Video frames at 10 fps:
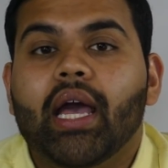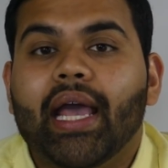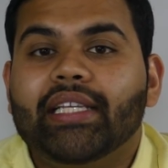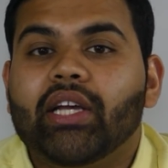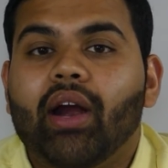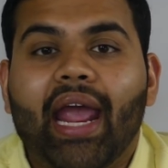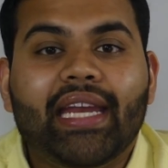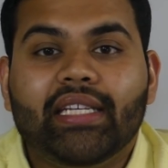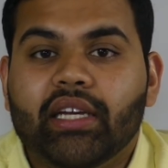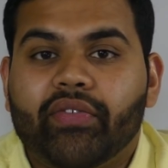Is there
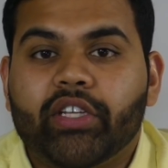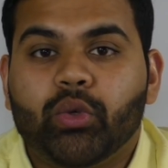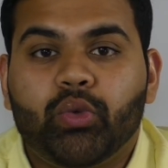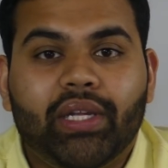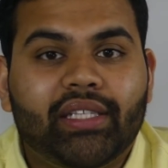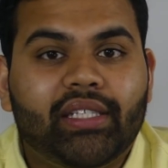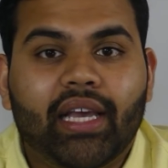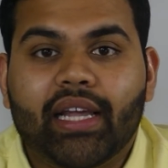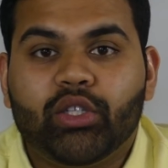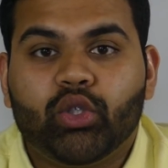any difference between
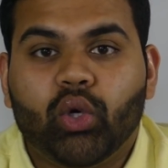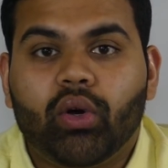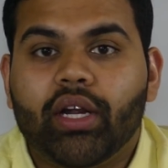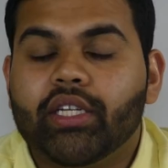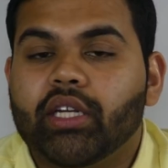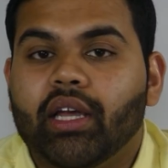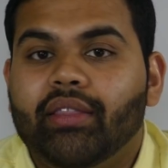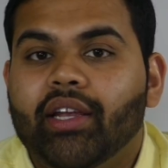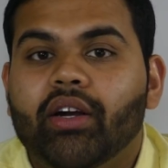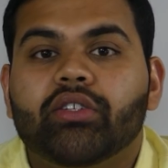SIA and Storj?
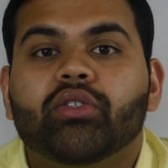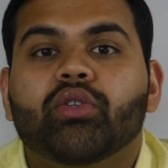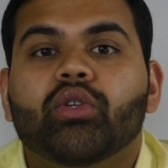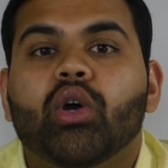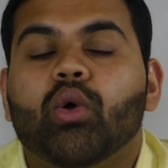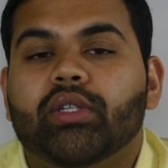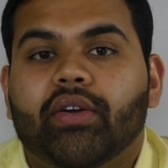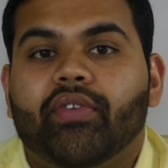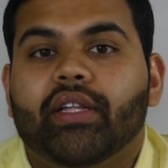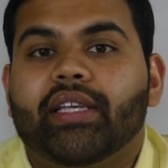There is no
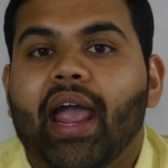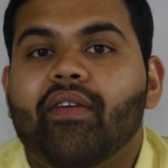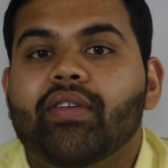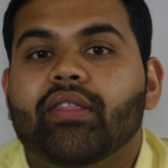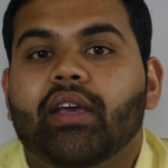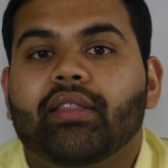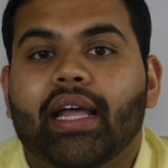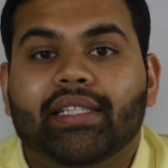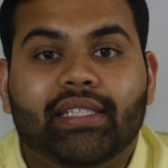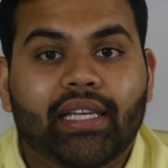difference. Everything
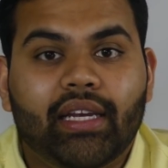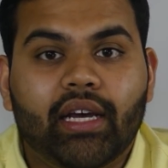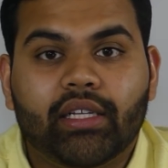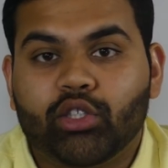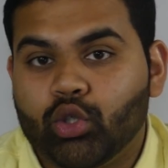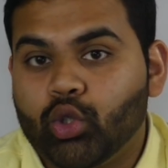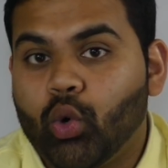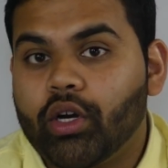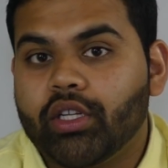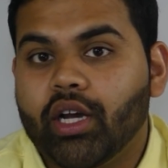that SIA does,
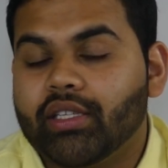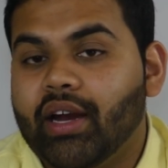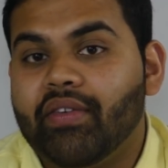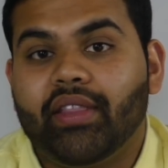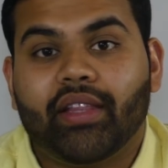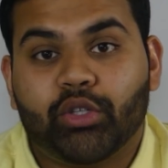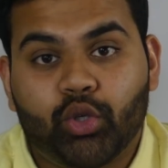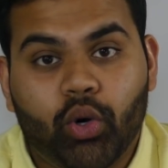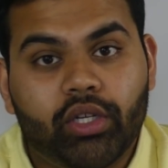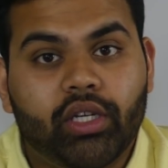Storj does, and everything that
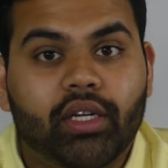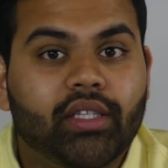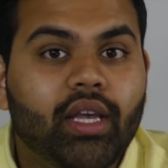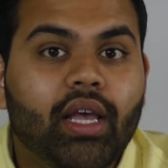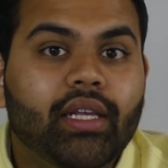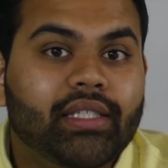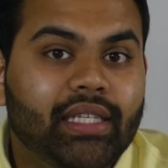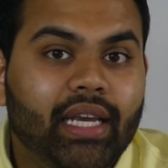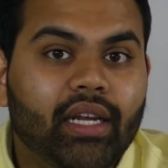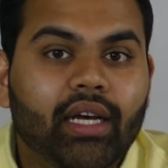Storj does,
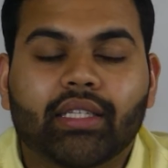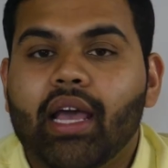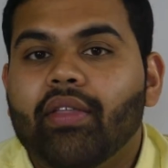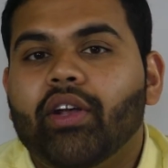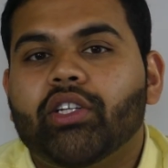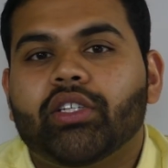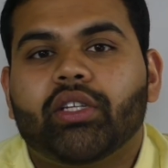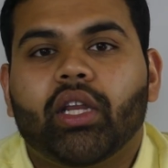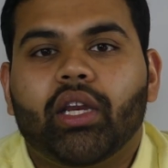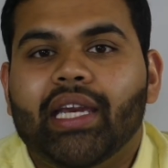SIA does. They're
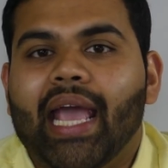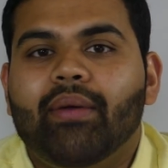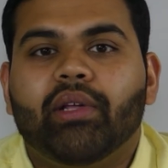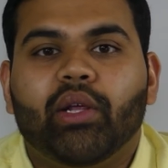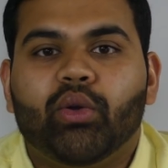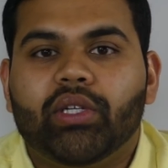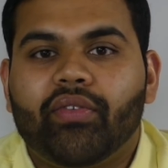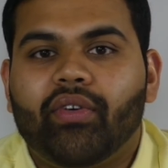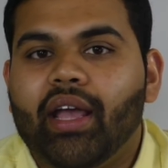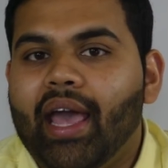just named a little
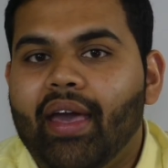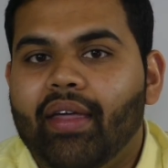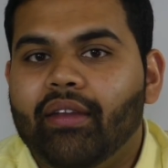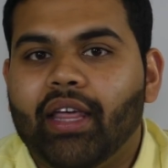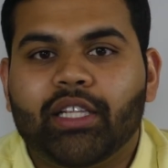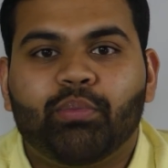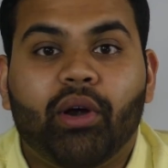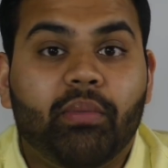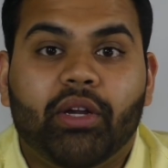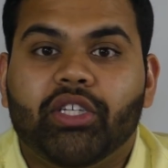different, and that's
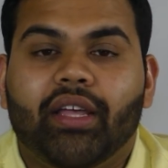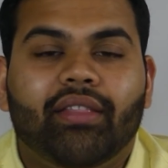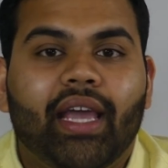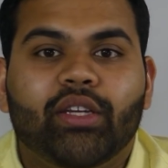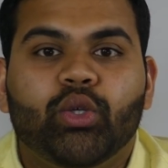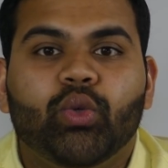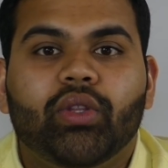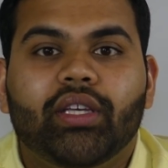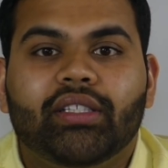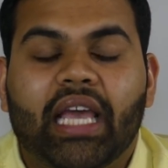pretty much it. They do
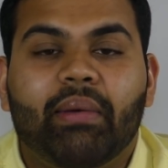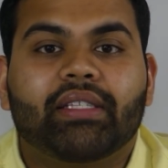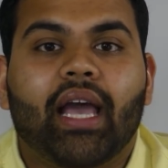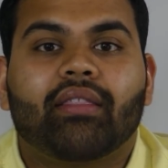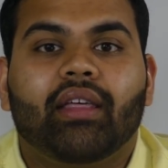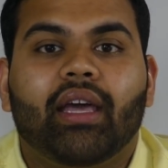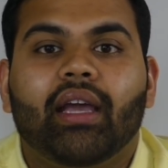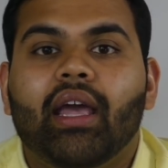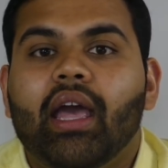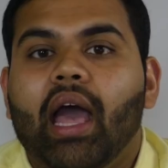the same exact
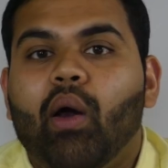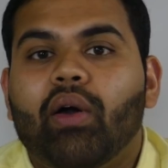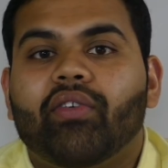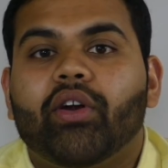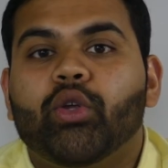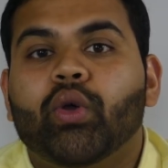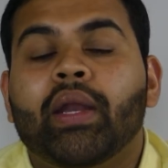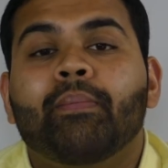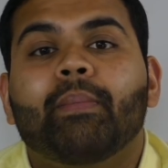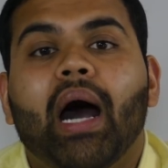thing. However, you
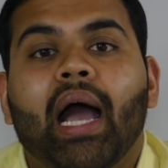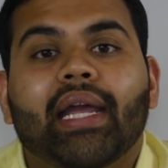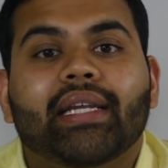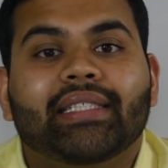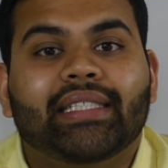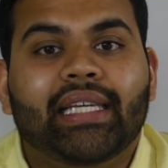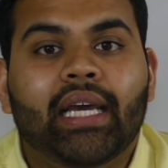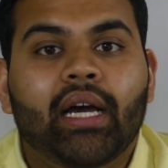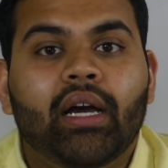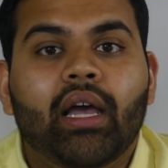can mine
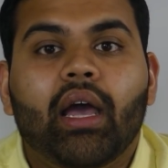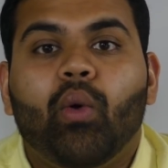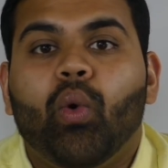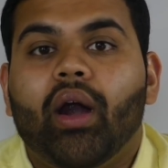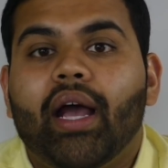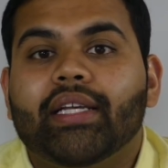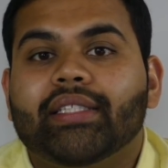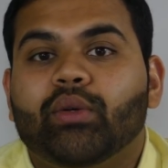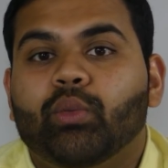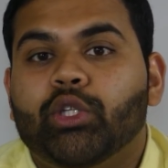SIA
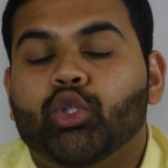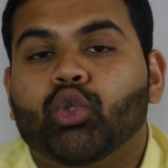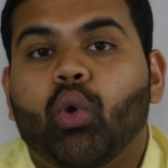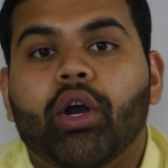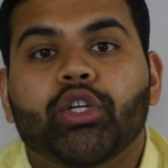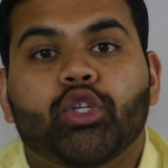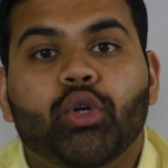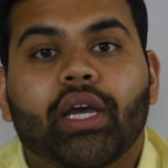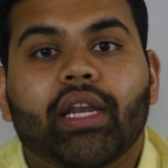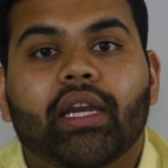Whereas with Storj,
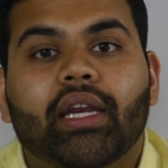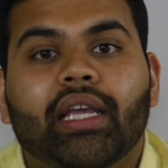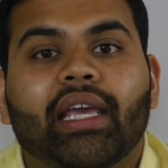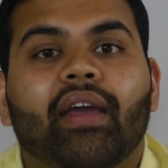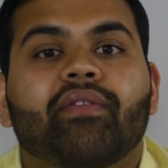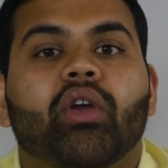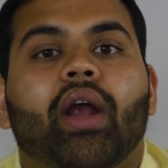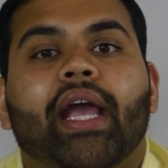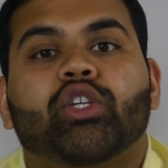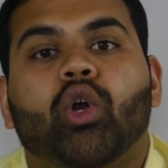you can give
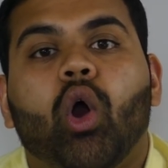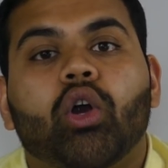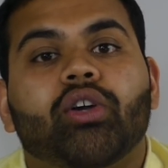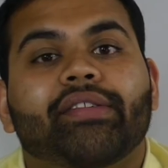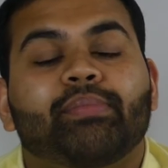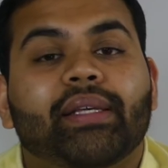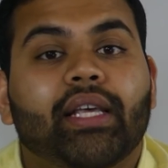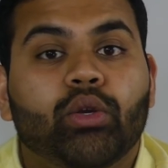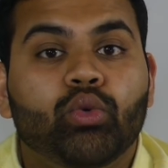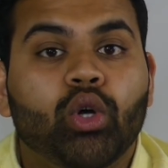your extra hard drive space
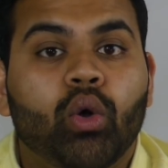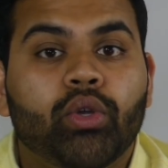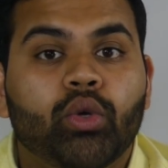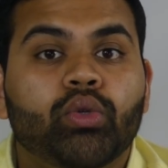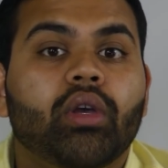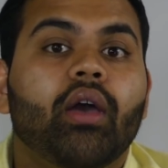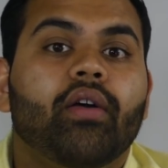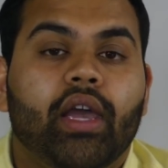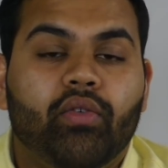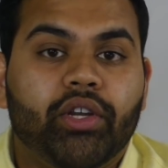that you don't use
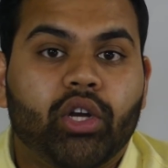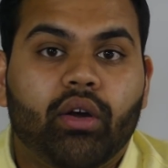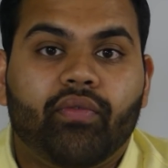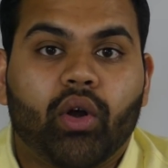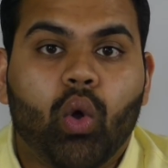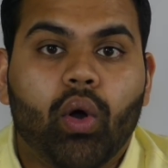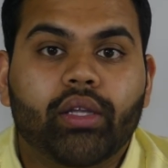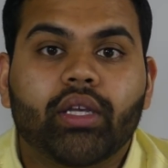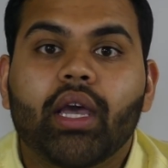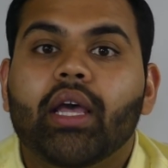in return for
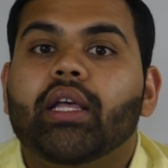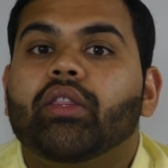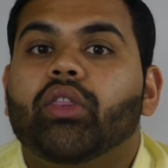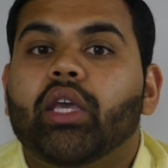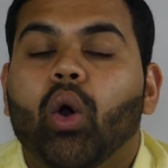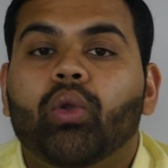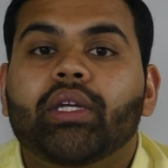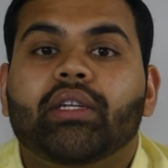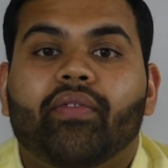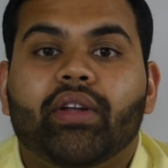coins. The
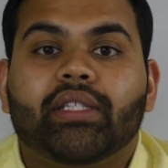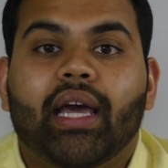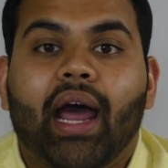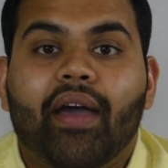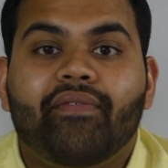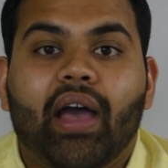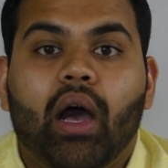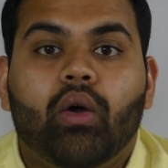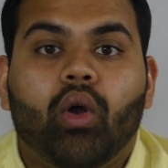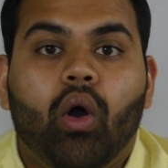only difference that I
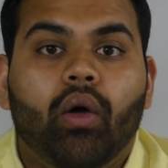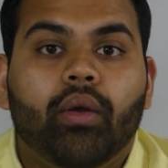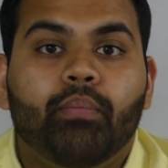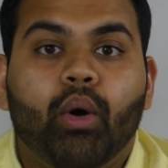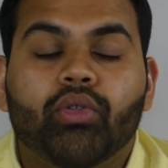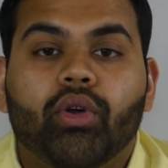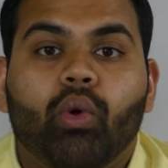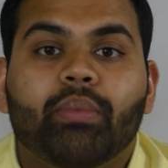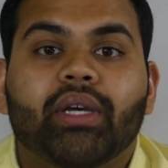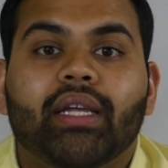found on both of their
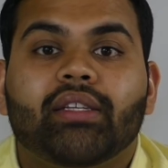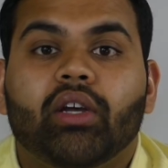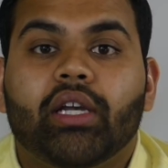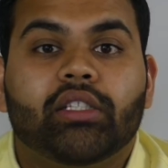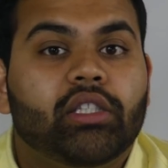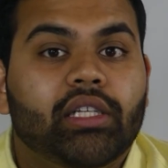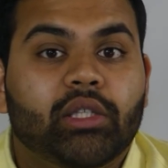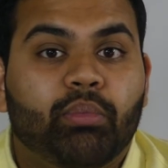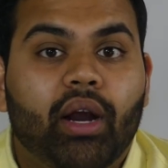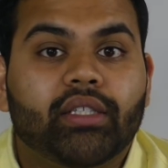websites is, is
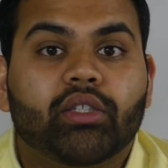the price.